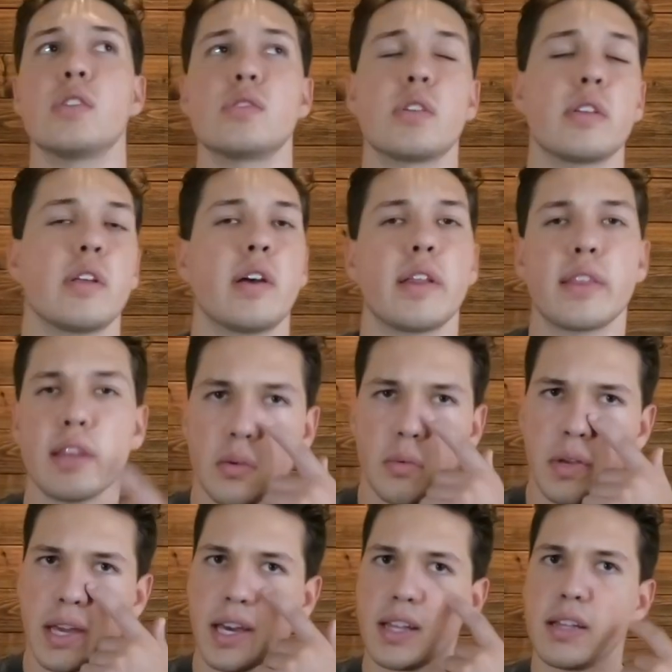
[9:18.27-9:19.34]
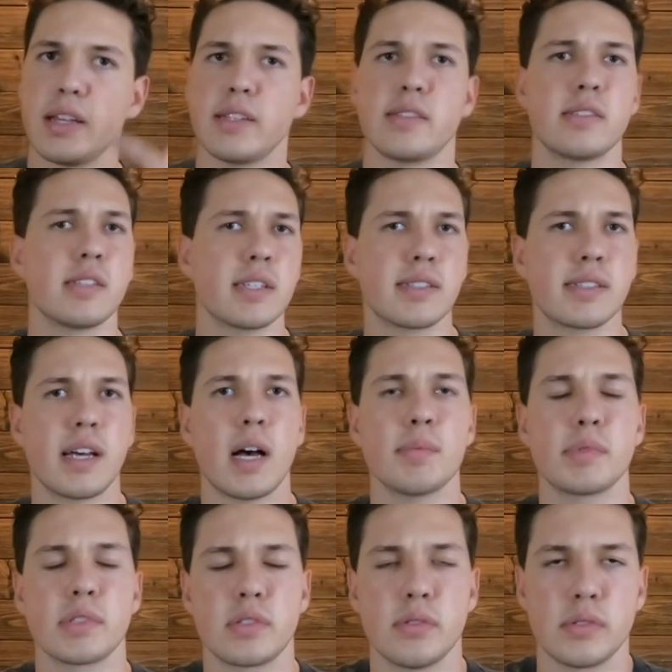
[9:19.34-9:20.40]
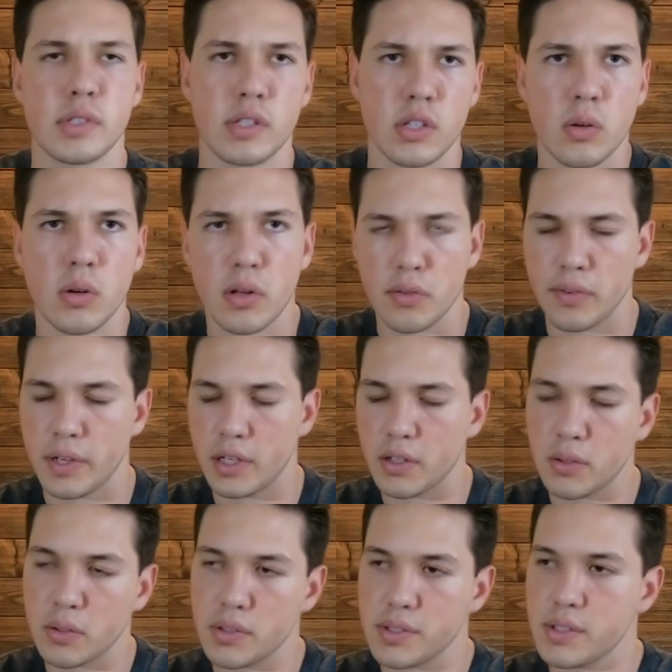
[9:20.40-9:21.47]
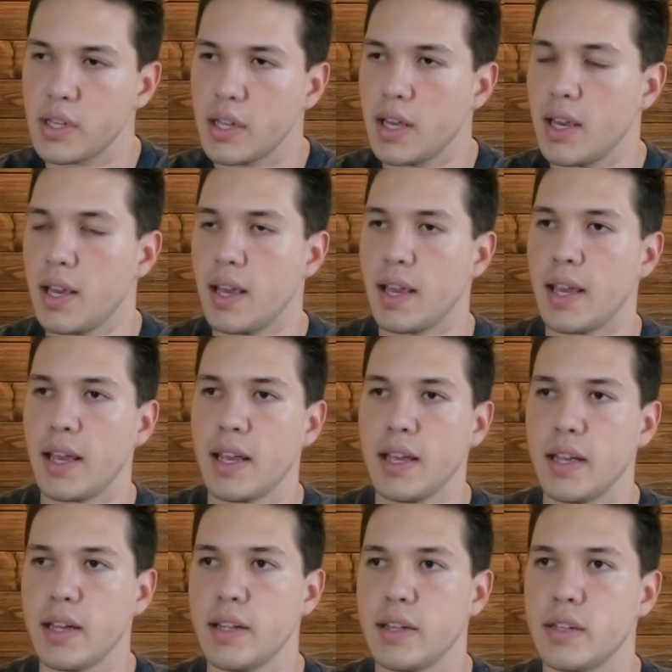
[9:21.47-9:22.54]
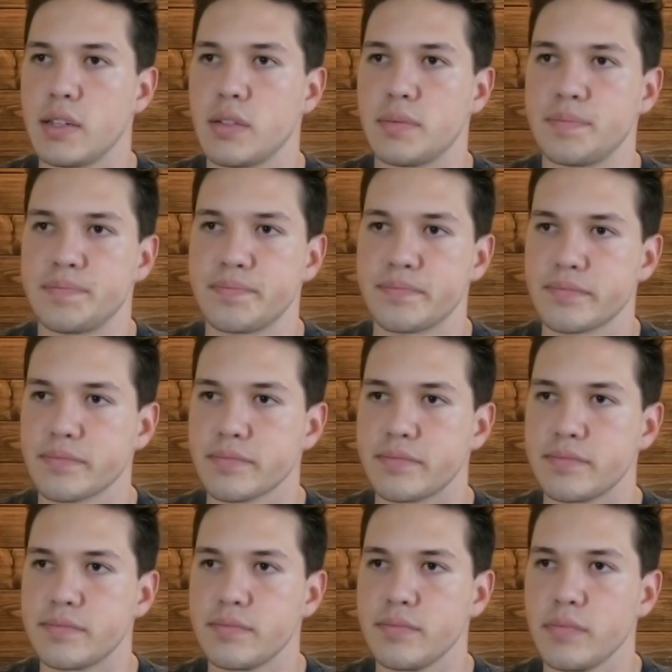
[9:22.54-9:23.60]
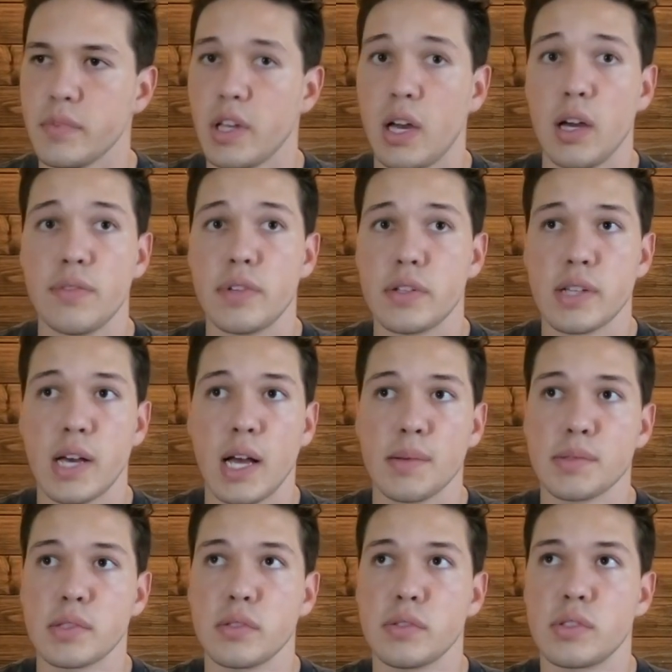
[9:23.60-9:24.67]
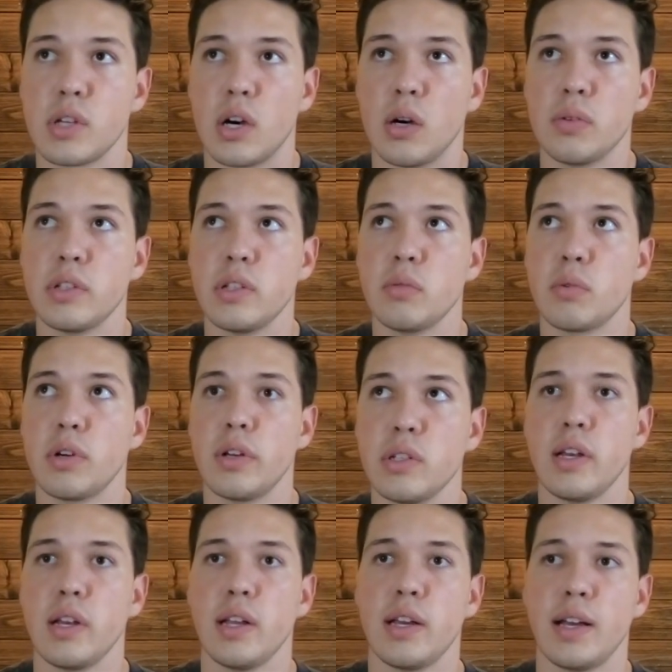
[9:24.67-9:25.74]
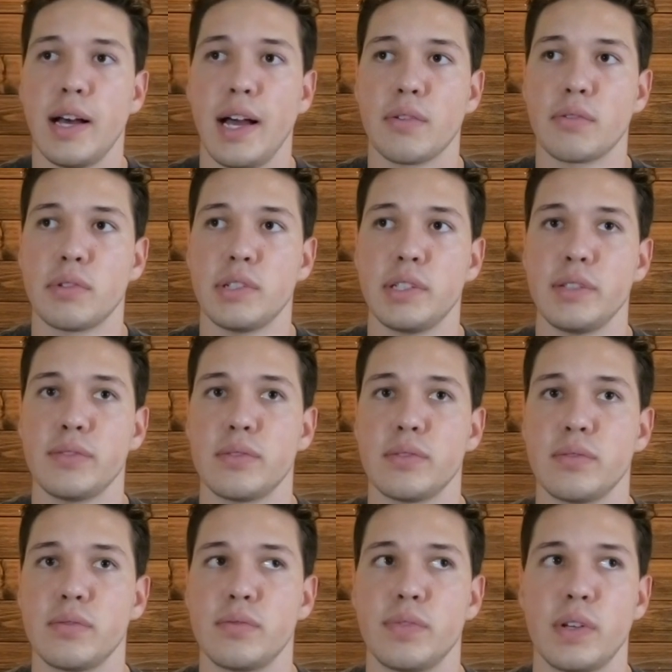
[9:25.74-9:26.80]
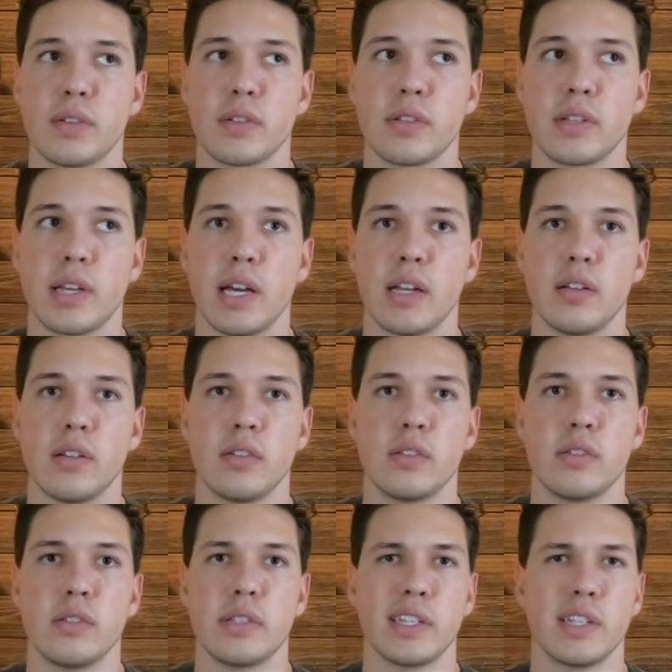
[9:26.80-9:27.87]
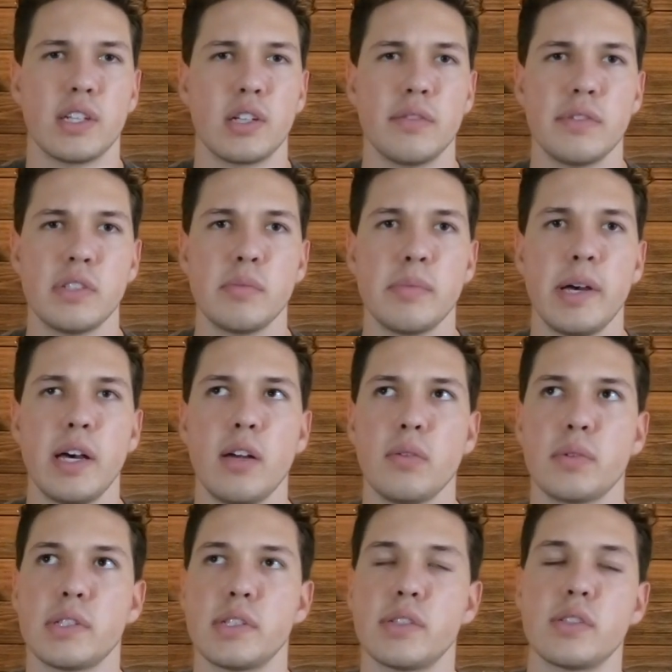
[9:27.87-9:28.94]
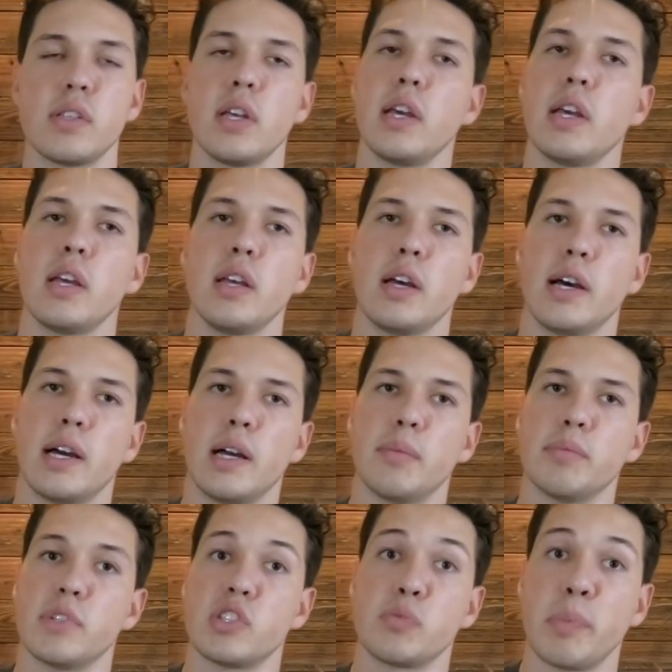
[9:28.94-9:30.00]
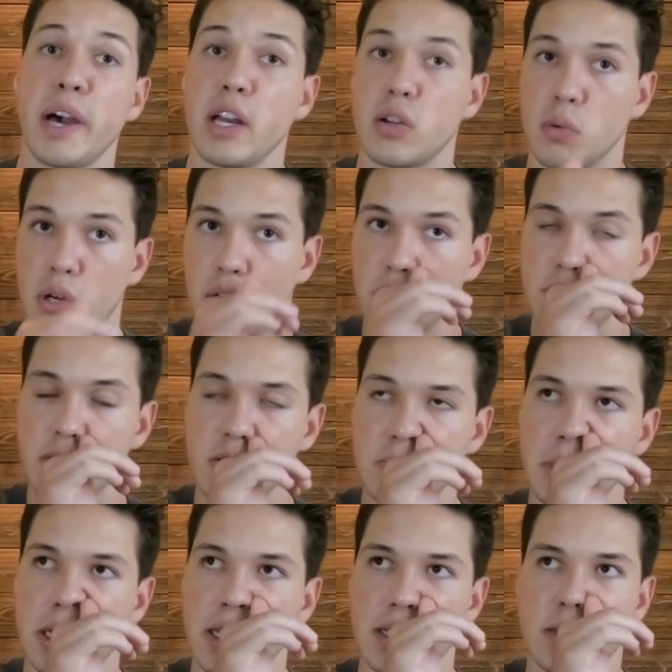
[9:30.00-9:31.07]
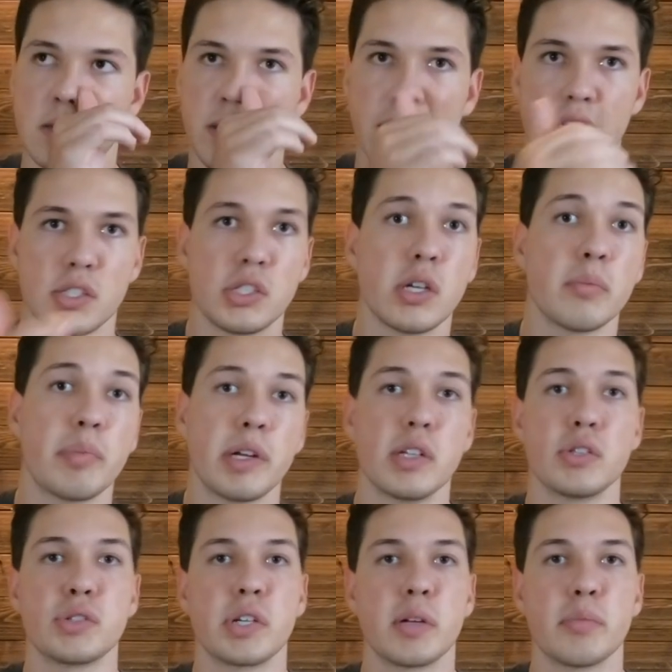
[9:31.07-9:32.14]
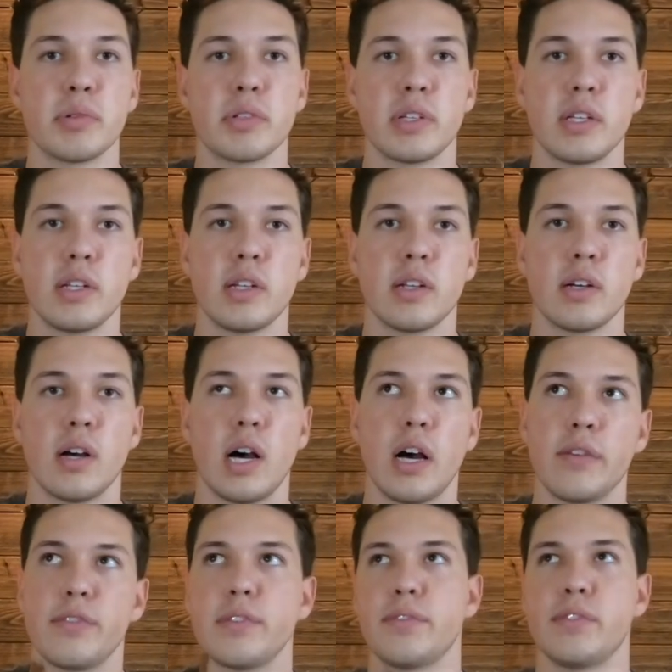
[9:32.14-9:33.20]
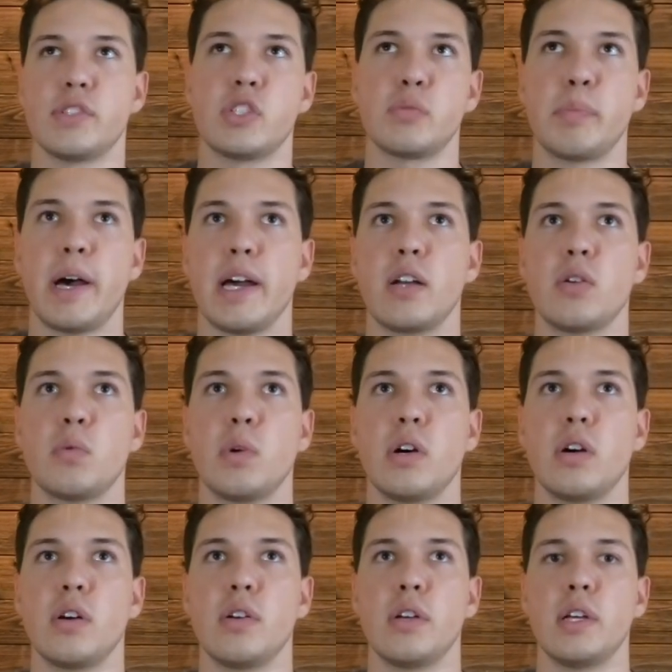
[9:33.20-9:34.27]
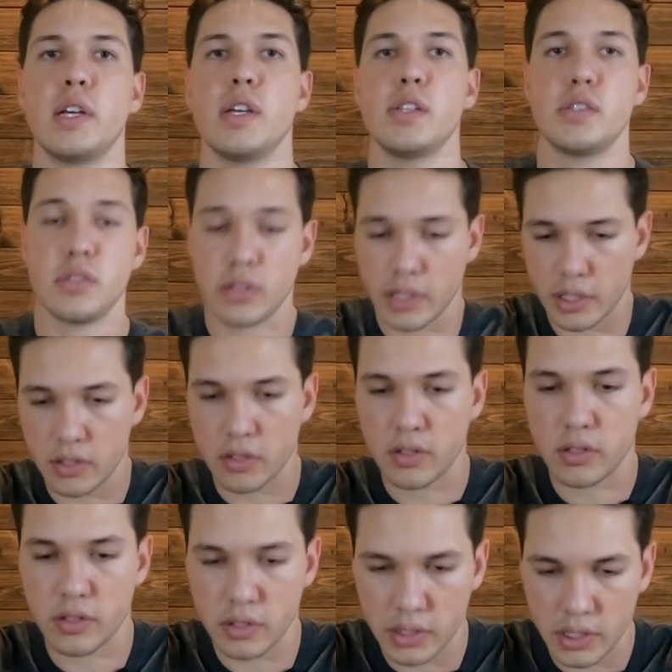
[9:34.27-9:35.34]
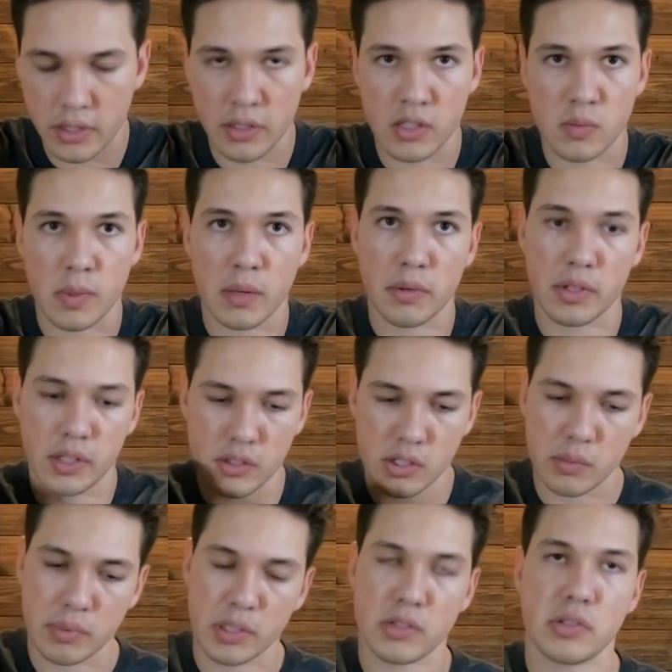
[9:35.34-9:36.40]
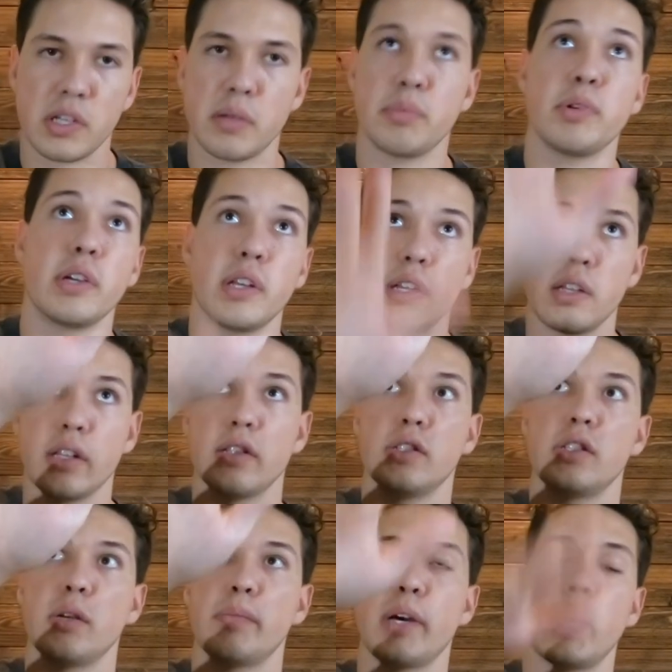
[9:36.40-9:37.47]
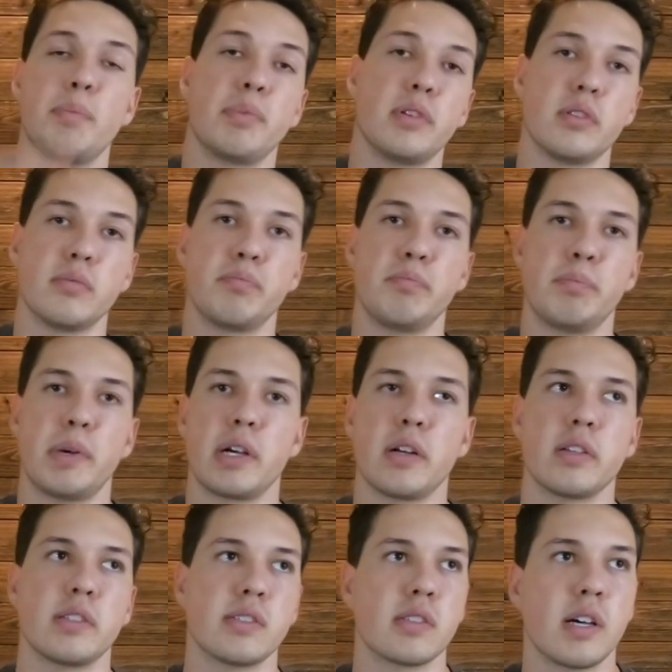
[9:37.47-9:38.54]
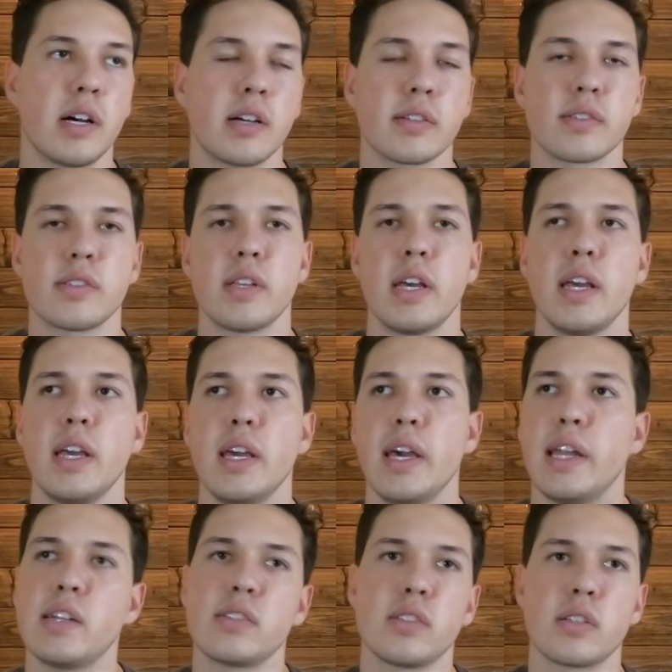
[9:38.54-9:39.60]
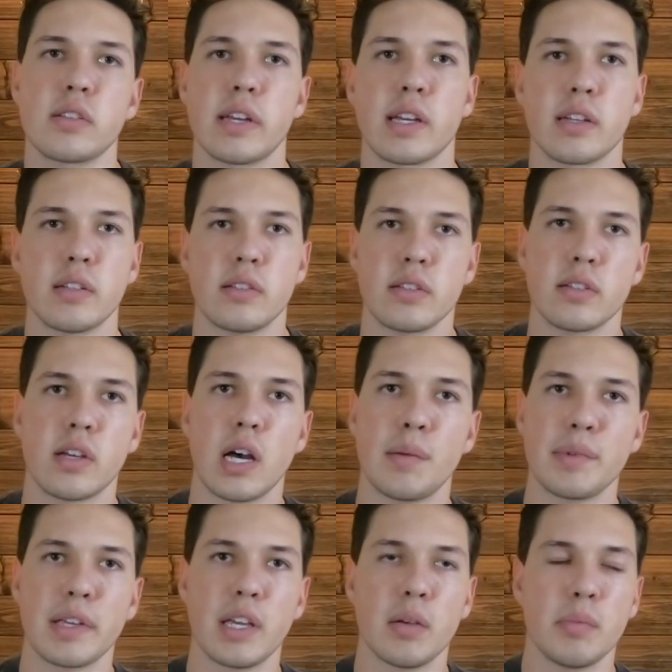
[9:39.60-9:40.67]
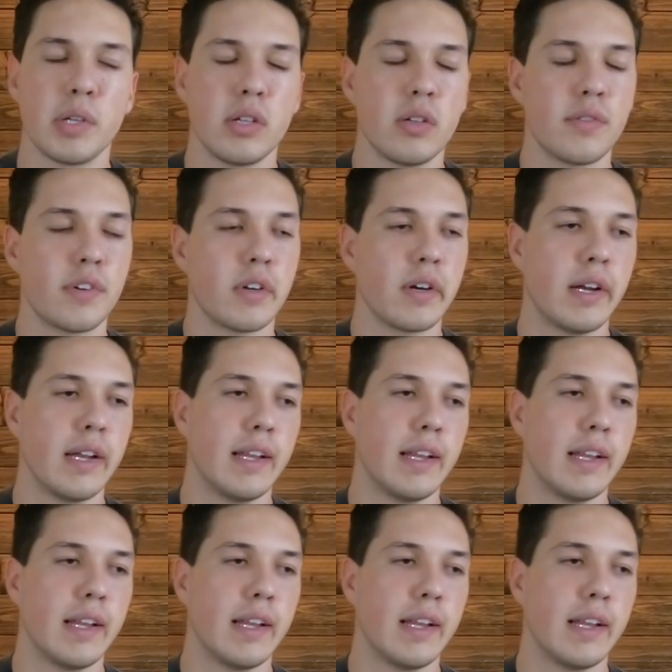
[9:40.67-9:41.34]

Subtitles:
So I think we had like 6 obstacles on the qualifying course. And of those obstacles, the only one I really felt kind of like nervous about was the spider wall, just because you had to jump on a trampoline off of the spider wall. So like you're here on the spider wall and you jump on a trampoline and then jump up and bear hug these logs. It just looked like a complicated maneuver.